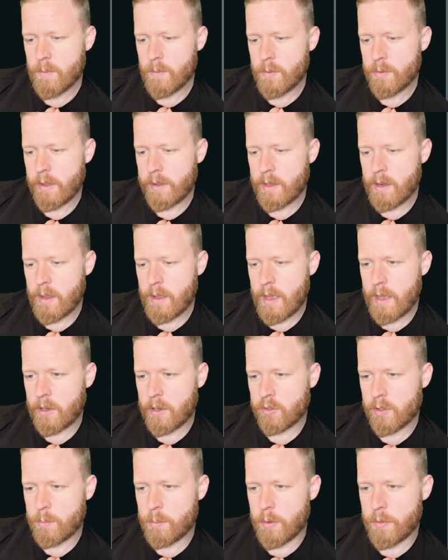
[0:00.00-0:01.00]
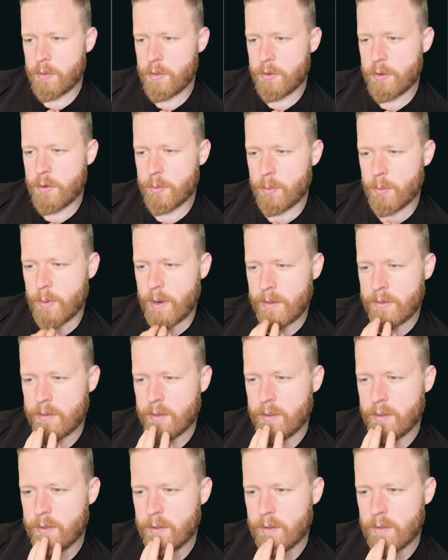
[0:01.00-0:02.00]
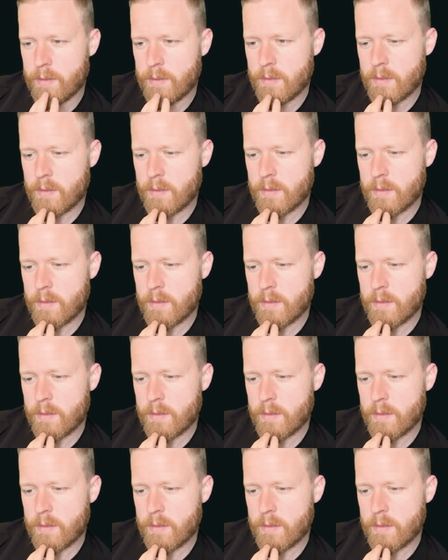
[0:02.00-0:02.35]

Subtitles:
So I'm going to actually put the Duresses in.